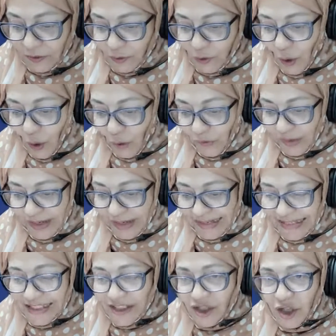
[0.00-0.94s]

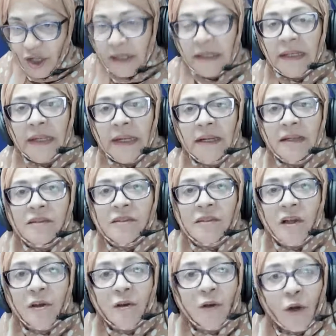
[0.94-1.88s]
Tariq Jenkins,
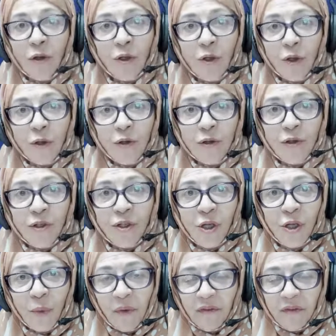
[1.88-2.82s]
not new to the
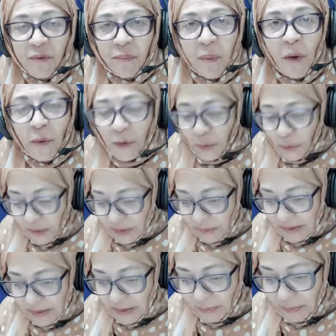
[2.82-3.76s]
show. We've spoken with
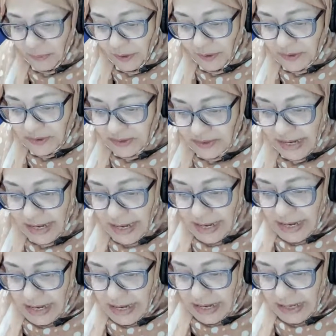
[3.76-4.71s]
him in the past
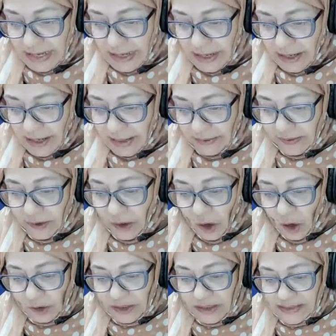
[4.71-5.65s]

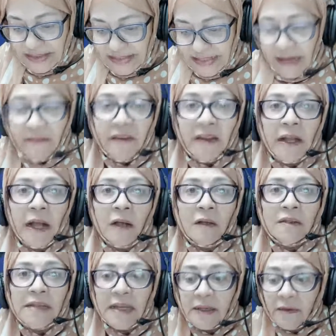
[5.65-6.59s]
regarding saving
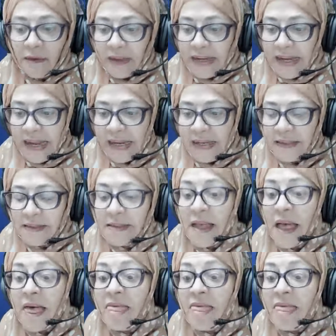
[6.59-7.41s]
our sacred lands.